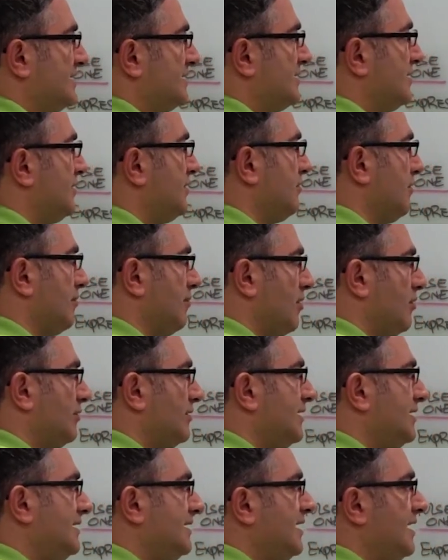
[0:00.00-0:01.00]
Secure
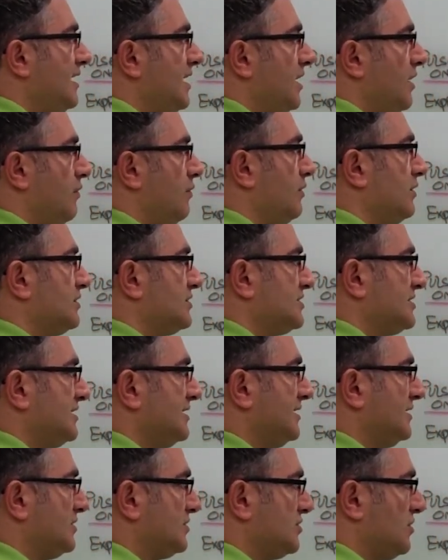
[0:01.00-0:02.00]
remotely, we'll
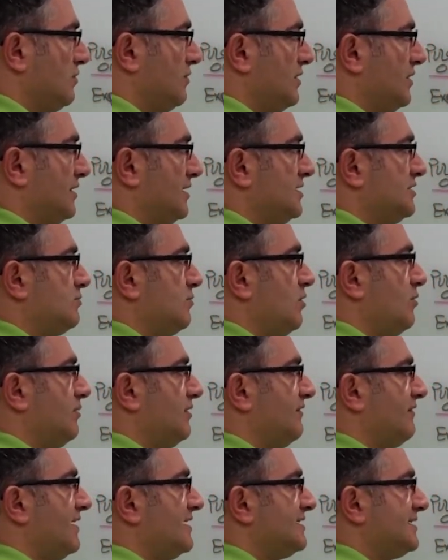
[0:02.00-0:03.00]
see. So when this
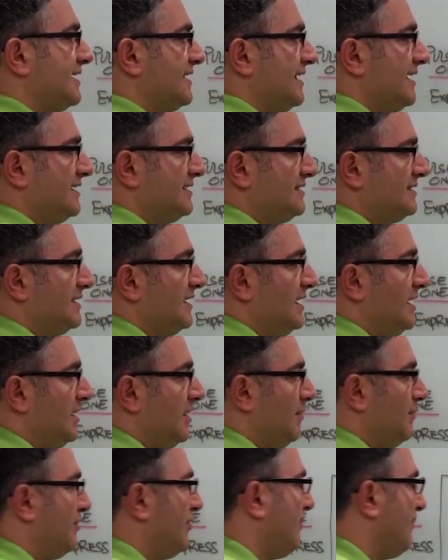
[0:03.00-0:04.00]
mobile device connects,
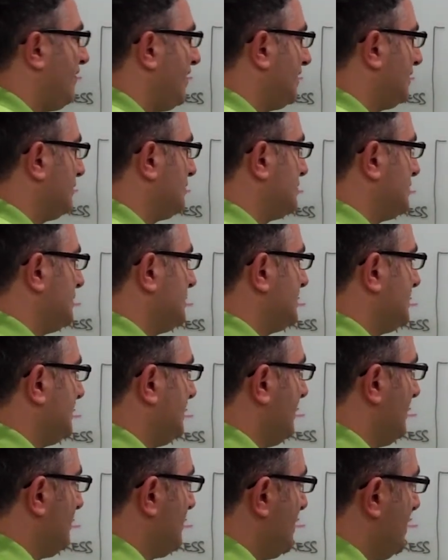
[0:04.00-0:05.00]
Profiler sees
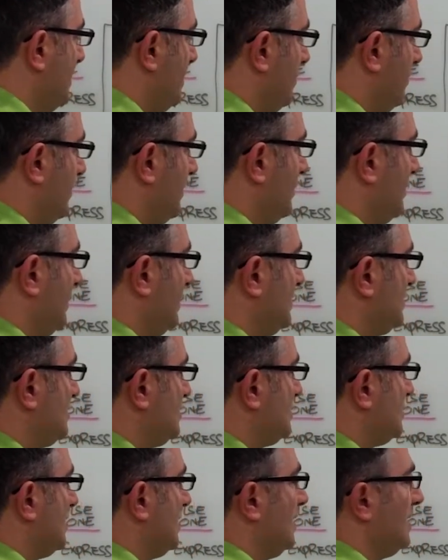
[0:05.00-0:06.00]
it. When
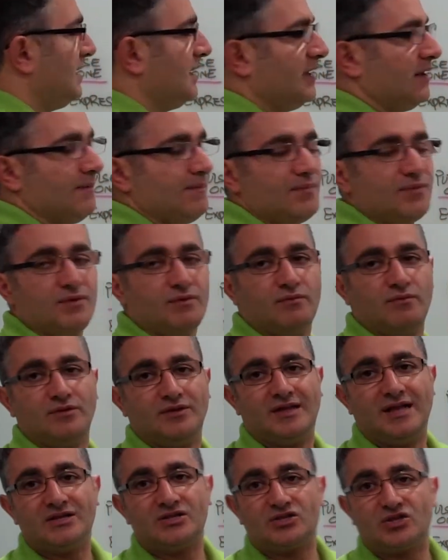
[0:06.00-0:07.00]
this
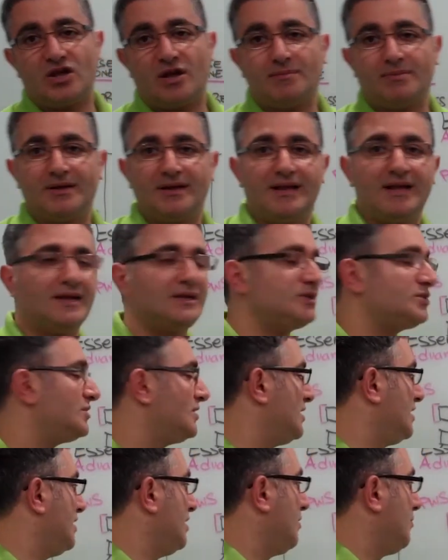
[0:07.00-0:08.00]
desktop
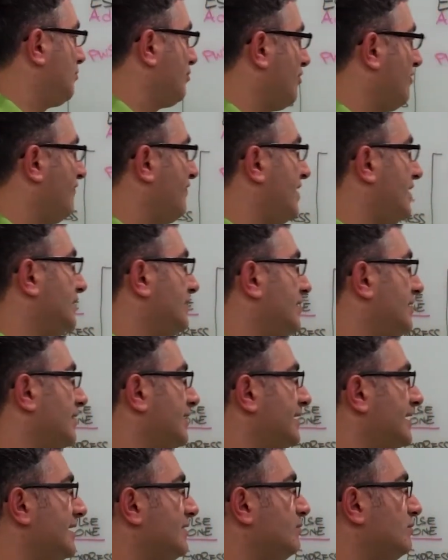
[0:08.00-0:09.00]
connects,
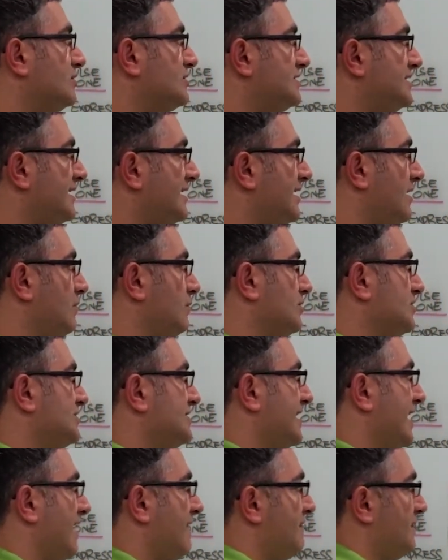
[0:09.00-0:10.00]
Profiler again will see it, and we'll
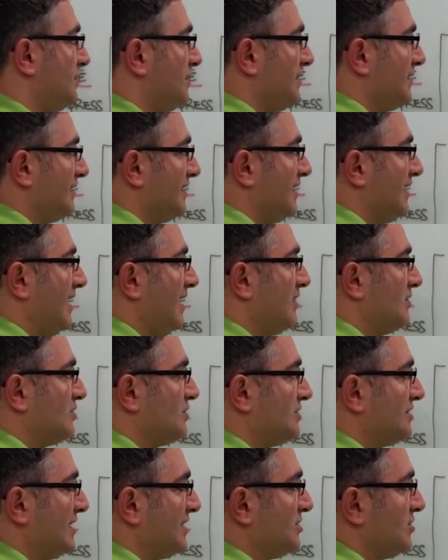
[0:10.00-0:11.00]
see everything
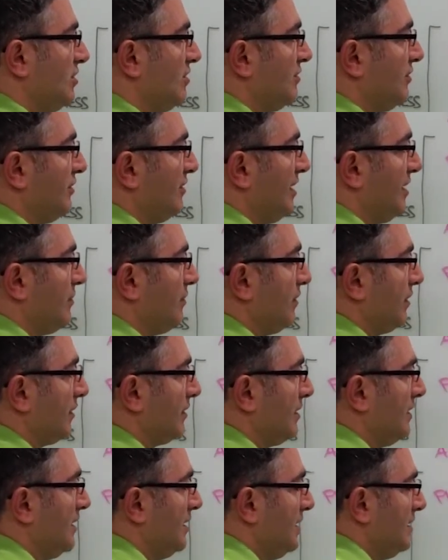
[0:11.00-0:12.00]
else that's on your network.
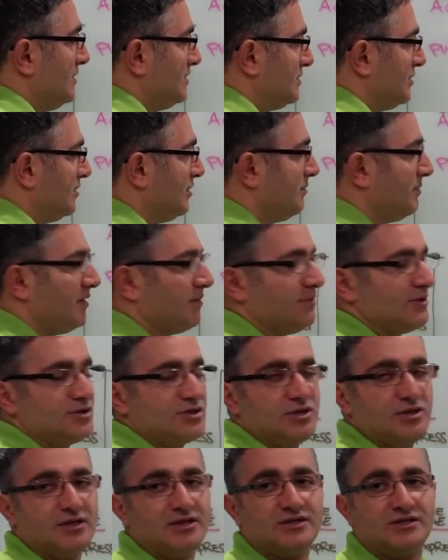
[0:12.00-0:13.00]
So there'll be a
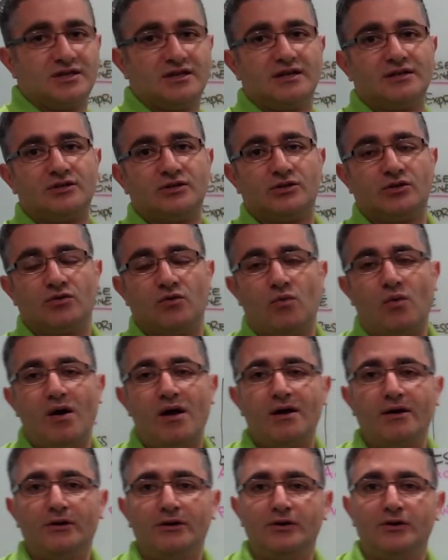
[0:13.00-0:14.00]
bunch of things connected to the
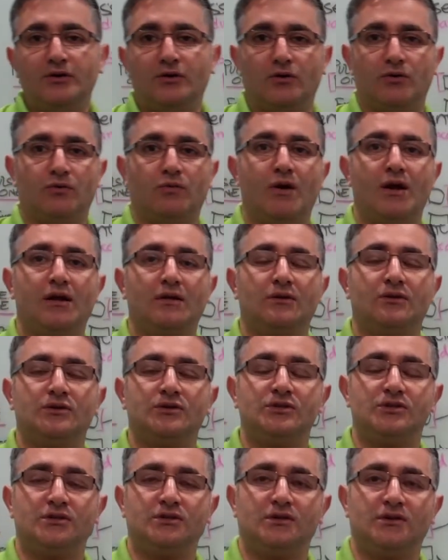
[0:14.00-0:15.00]
wired or
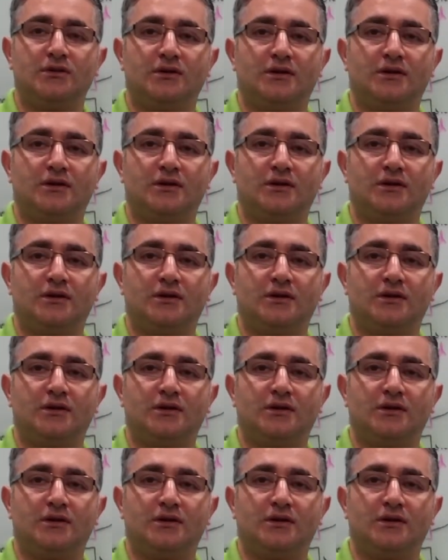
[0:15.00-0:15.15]
wireless